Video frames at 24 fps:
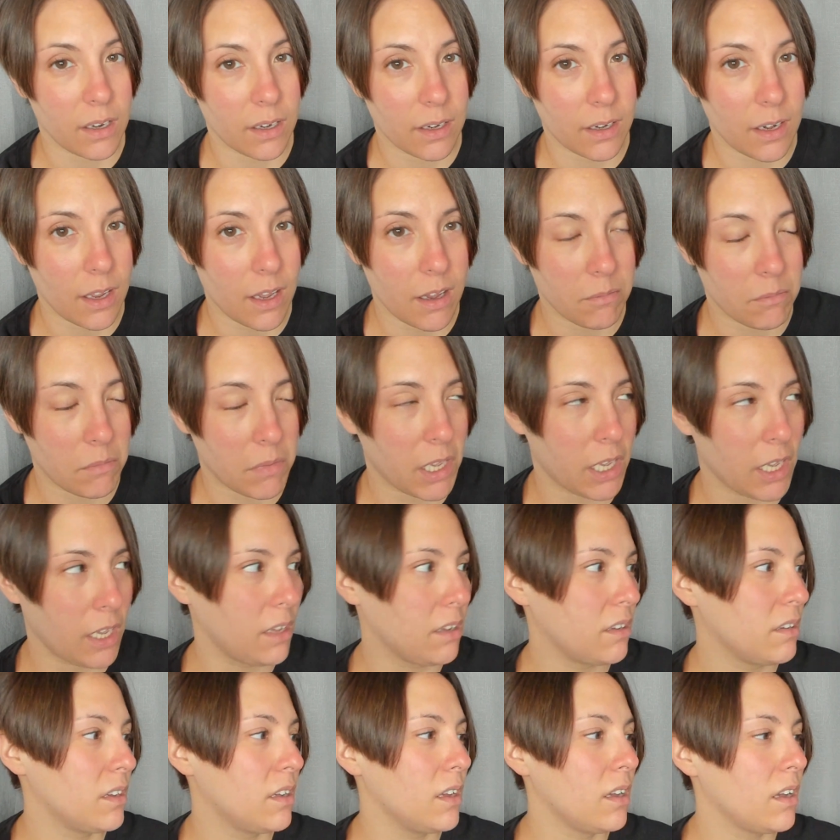Not me.
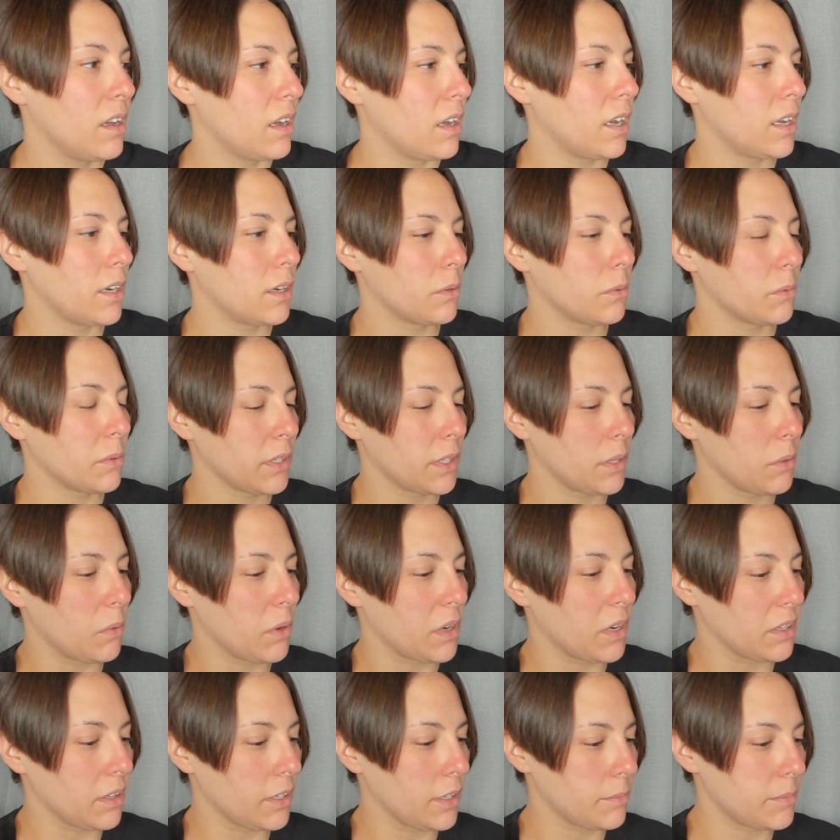I don't really
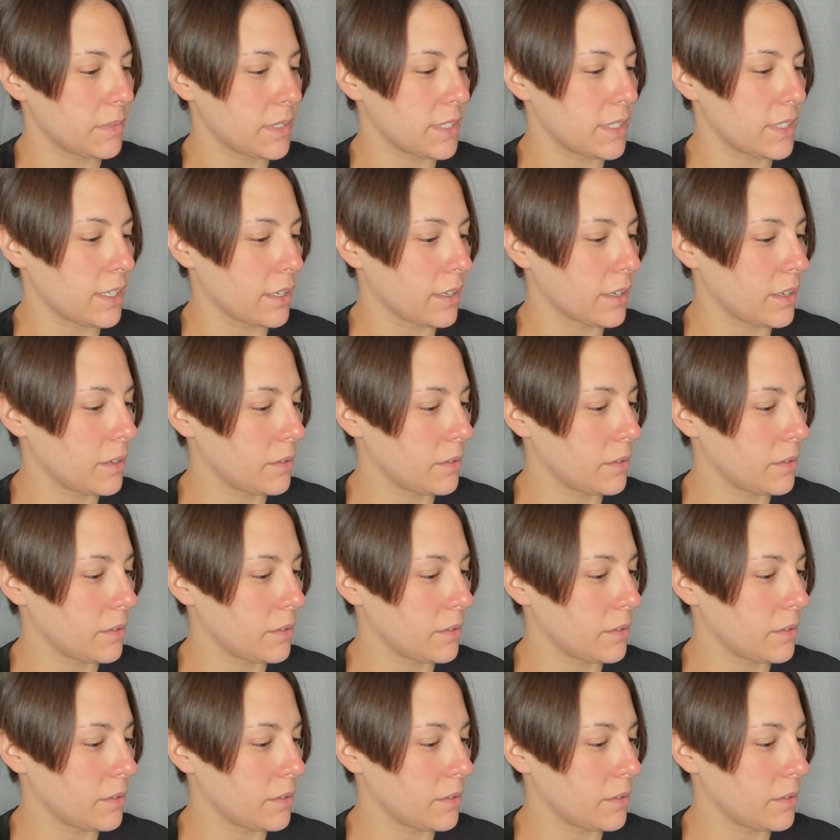wear lipstick.